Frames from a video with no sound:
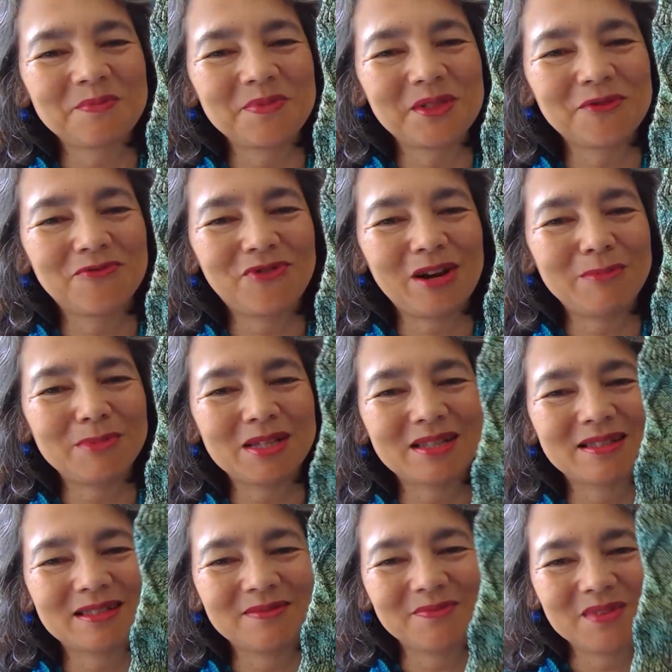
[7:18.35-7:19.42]
the frames
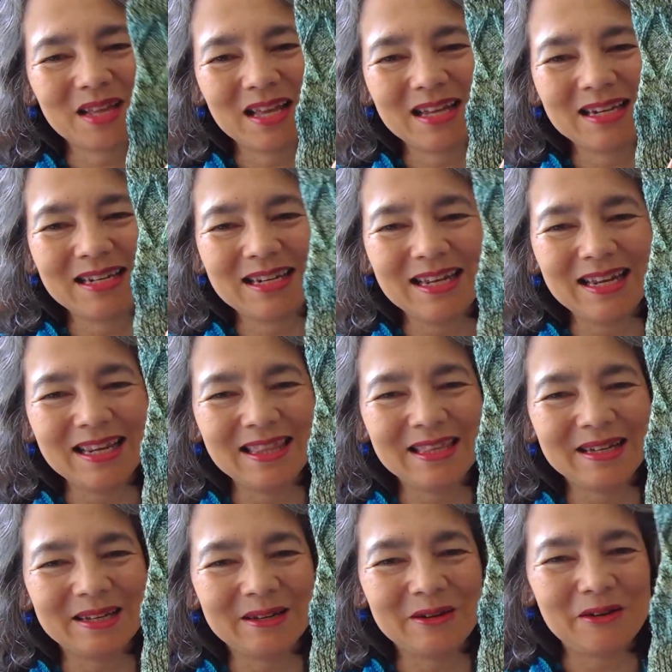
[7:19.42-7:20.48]
need
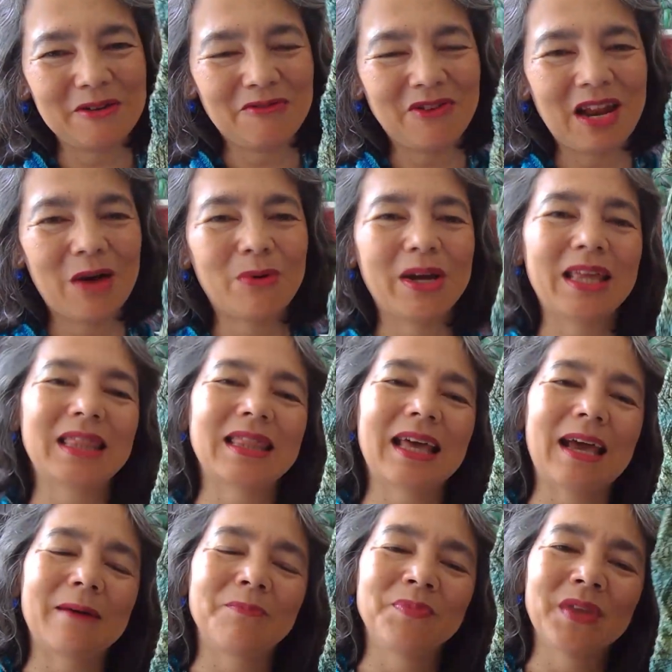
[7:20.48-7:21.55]
the flower in
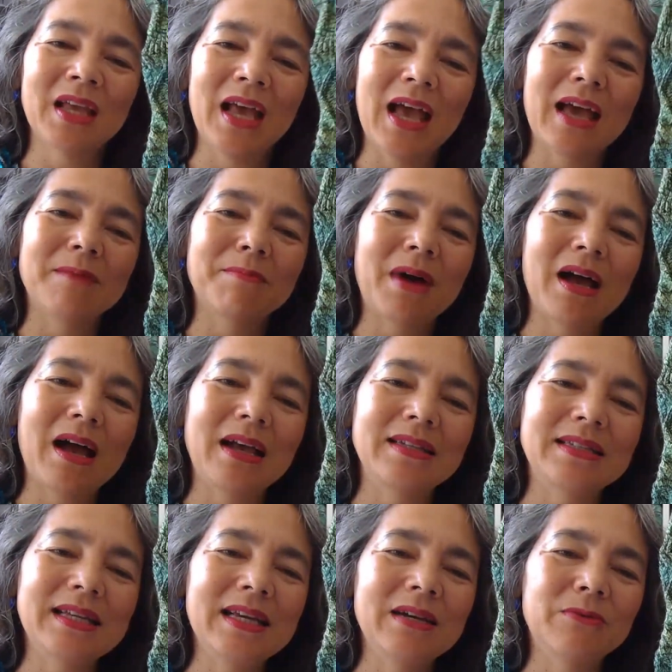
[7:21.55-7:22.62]
there. And my
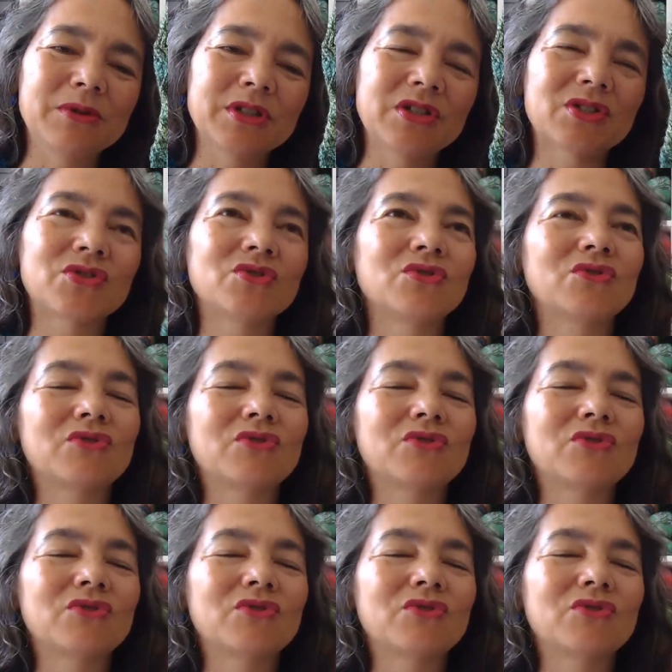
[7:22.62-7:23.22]
idea was to